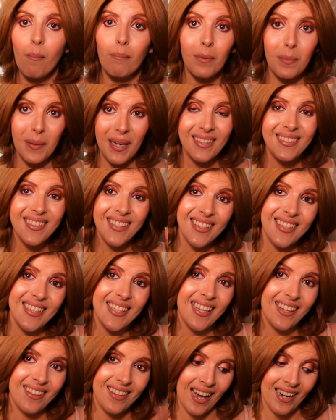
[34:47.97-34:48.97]
But
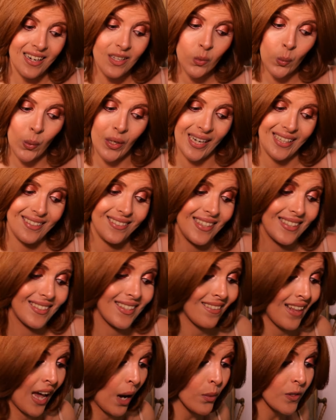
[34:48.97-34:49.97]
basically, that is what I did.
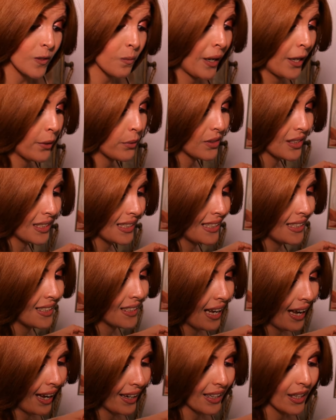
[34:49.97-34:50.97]
That was my routine
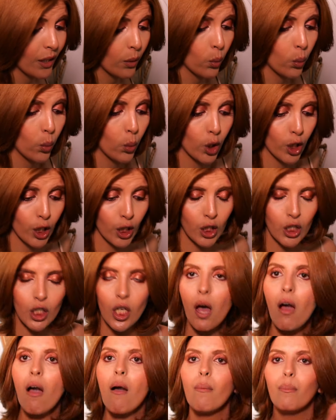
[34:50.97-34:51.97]
and it worked
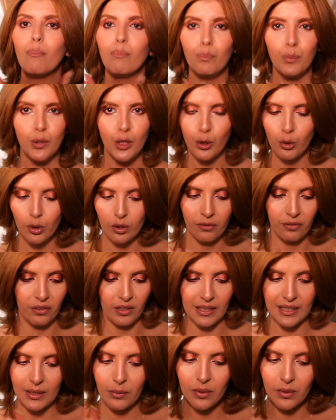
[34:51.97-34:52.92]
beautifully.